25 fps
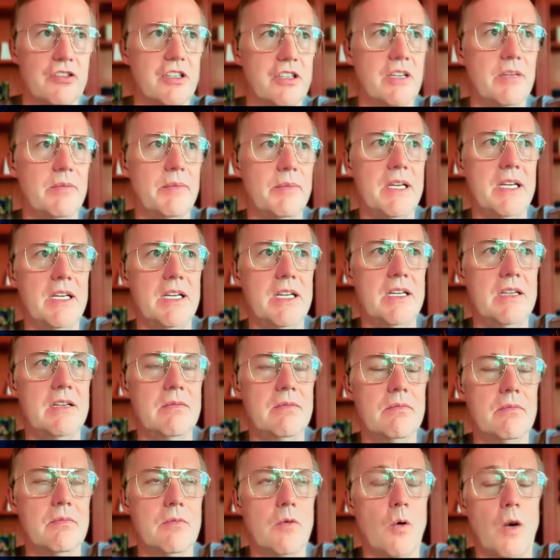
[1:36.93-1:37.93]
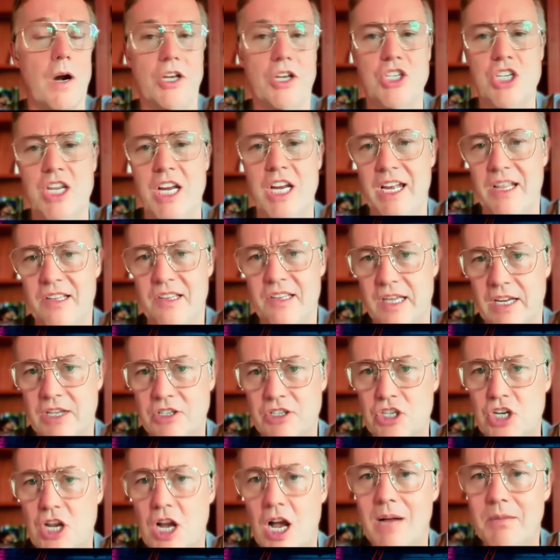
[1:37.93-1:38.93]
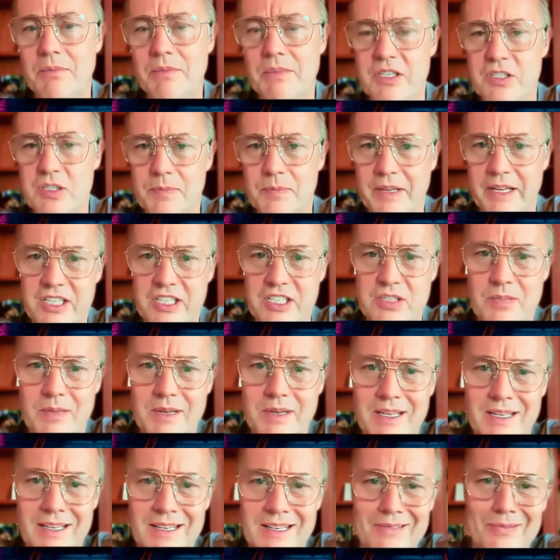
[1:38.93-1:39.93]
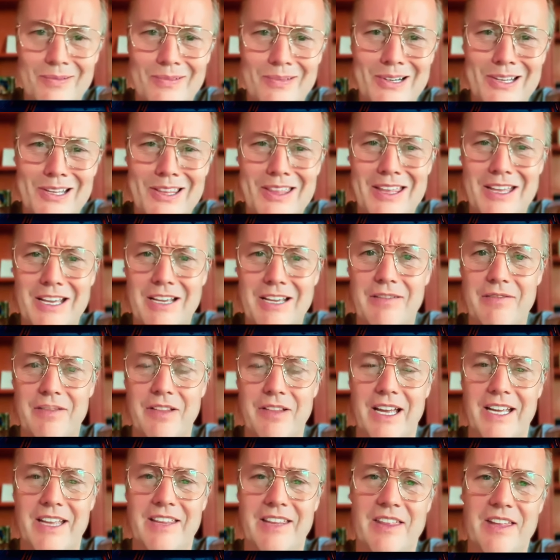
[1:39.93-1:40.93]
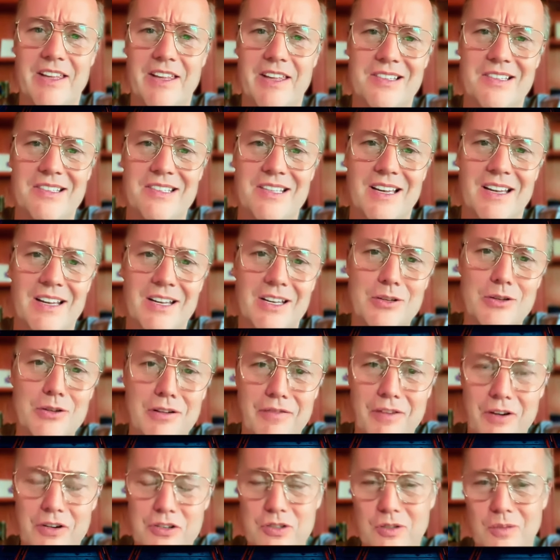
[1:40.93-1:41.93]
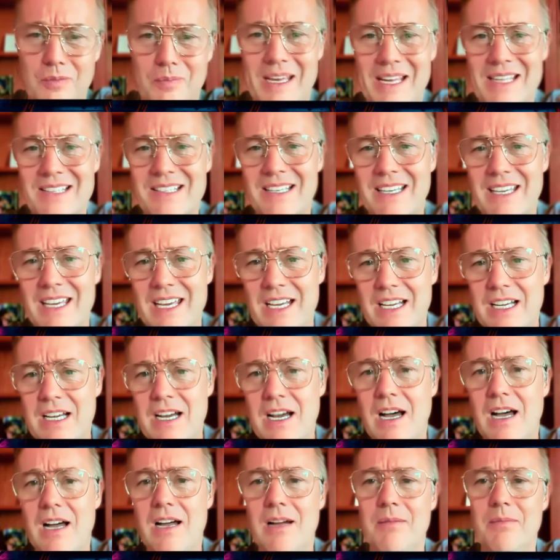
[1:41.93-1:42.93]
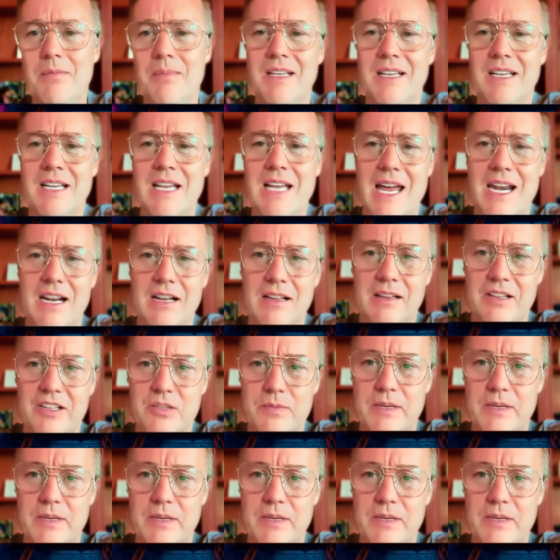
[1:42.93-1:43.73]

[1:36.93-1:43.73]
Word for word: going to be or a chance at job displacement? What do you think of like this uh, universal basic income cataclysm?